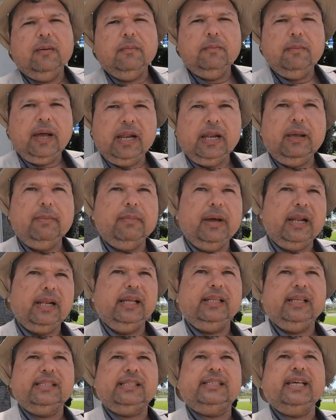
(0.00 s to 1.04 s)
many, many
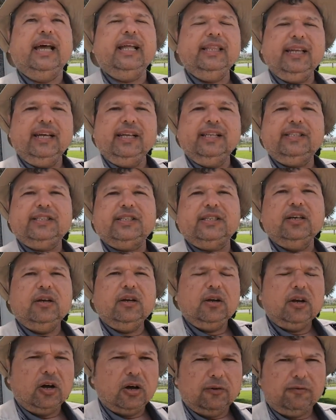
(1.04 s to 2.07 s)
descendants
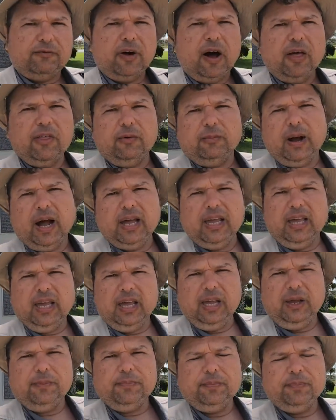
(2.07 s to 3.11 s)
of Father
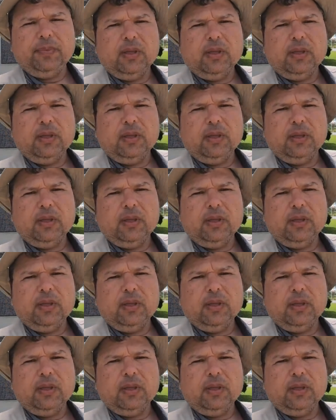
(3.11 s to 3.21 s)
Balli